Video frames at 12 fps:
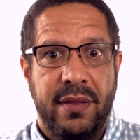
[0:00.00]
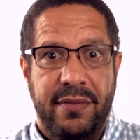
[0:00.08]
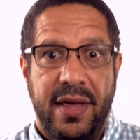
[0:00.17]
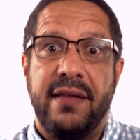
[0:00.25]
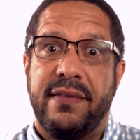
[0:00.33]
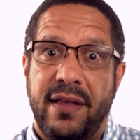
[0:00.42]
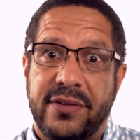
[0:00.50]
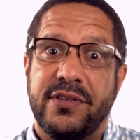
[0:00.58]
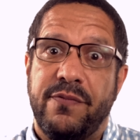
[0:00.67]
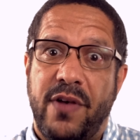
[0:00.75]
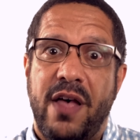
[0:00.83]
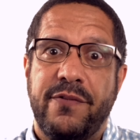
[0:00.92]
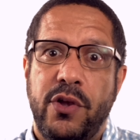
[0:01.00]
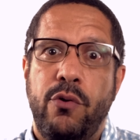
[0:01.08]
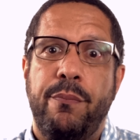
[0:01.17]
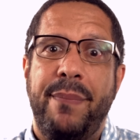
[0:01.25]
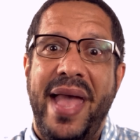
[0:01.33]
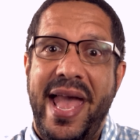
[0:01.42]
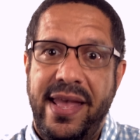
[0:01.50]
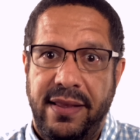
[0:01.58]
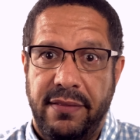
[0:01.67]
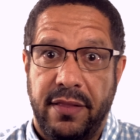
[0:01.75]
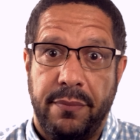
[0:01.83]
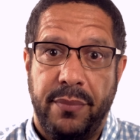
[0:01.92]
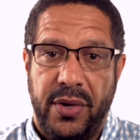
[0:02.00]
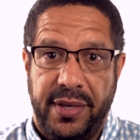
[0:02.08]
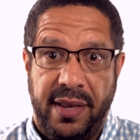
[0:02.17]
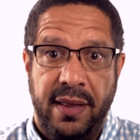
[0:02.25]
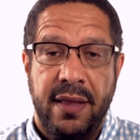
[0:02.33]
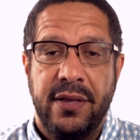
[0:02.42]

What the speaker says: that does involve you paying them money.